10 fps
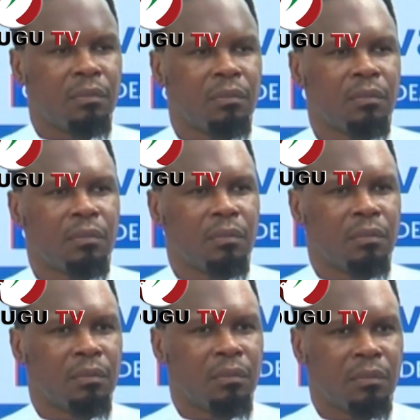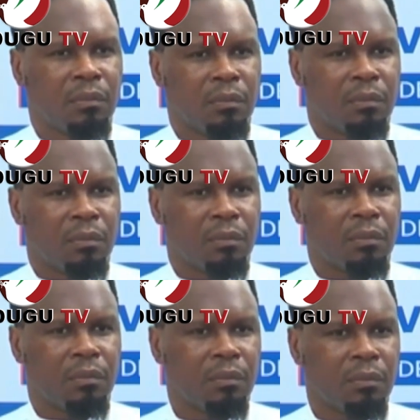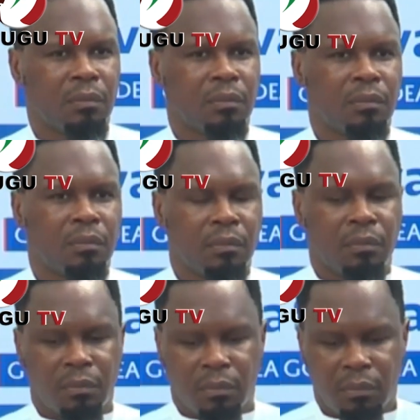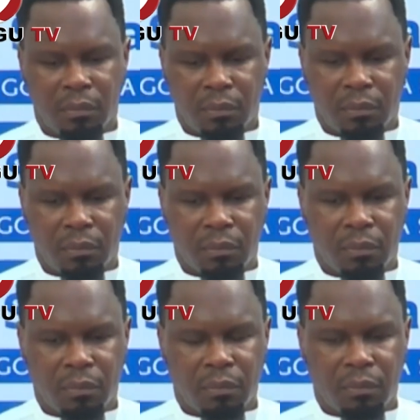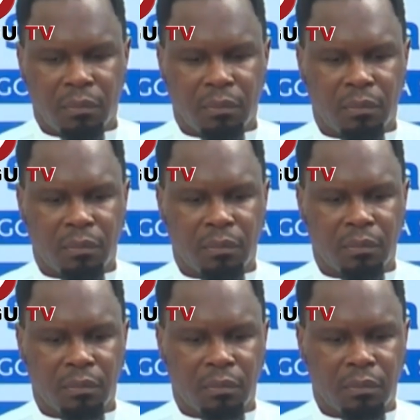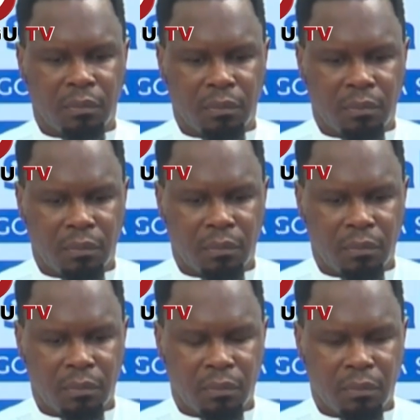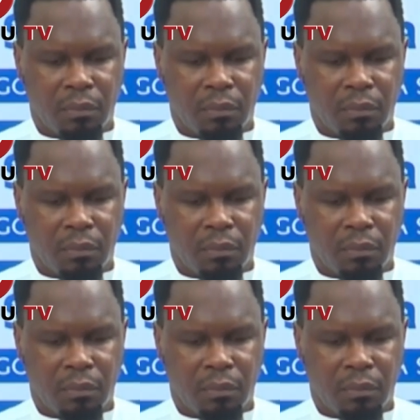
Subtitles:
The person shown says nothing.